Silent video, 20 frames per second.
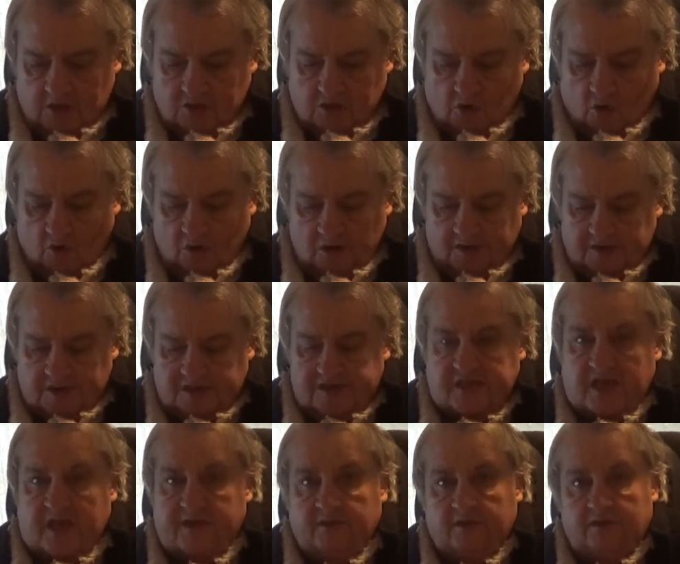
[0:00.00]
Tall in the
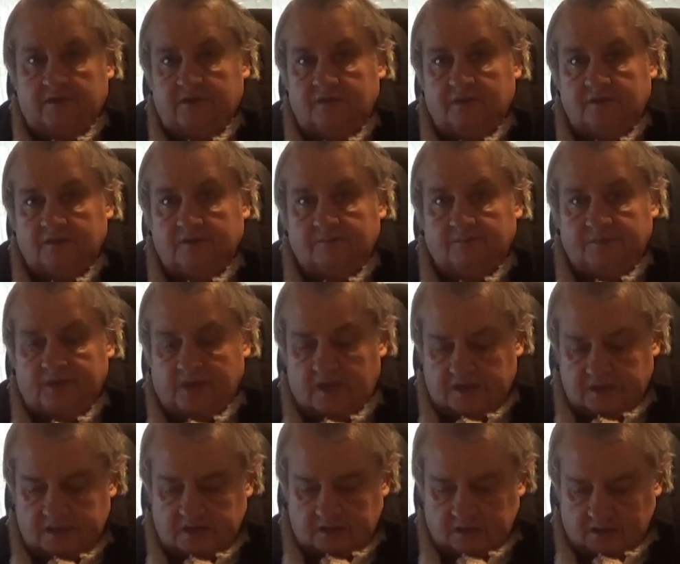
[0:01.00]
Saddle.
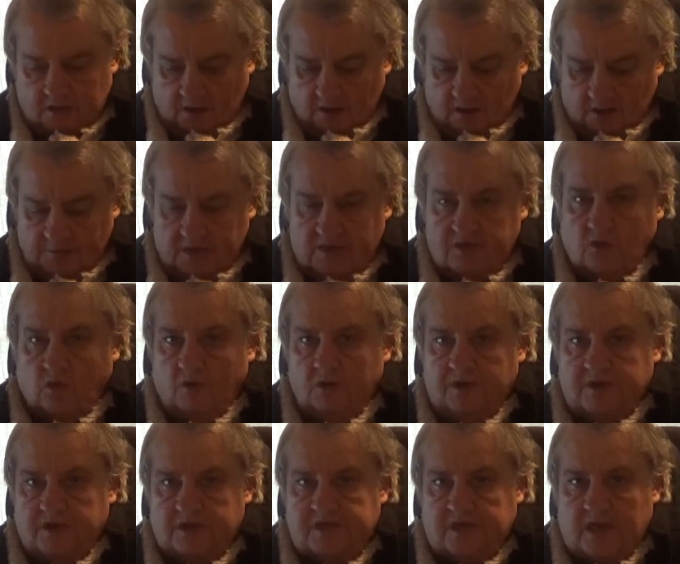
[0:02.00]
Yes, you got to be tall
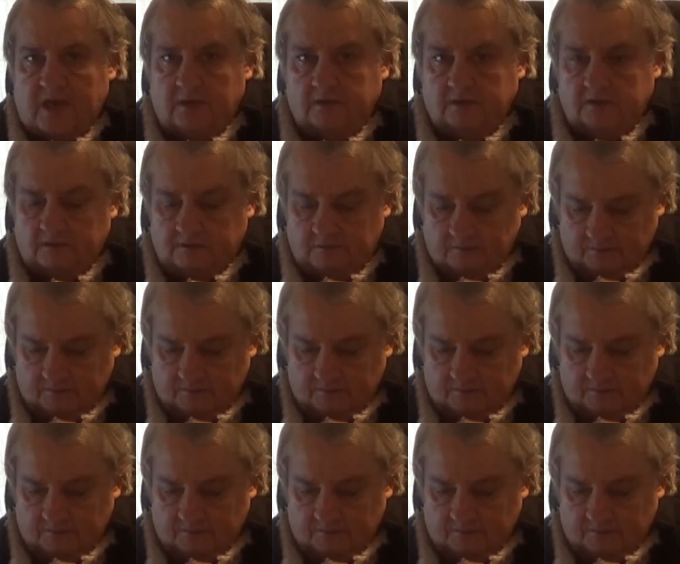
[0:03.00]
in the saddle.